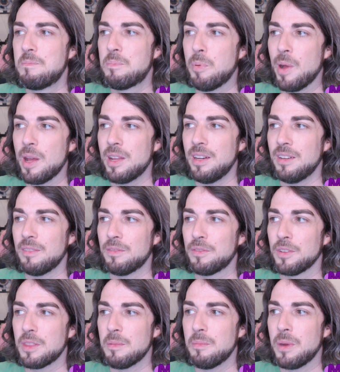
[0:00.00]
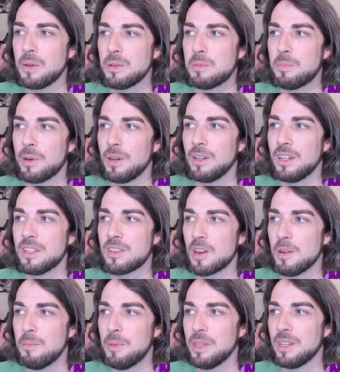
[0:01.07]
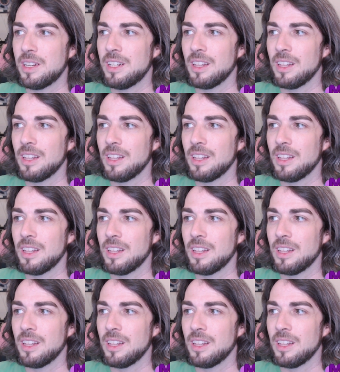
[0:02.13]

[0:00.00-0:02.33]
But for the most part, it's our ability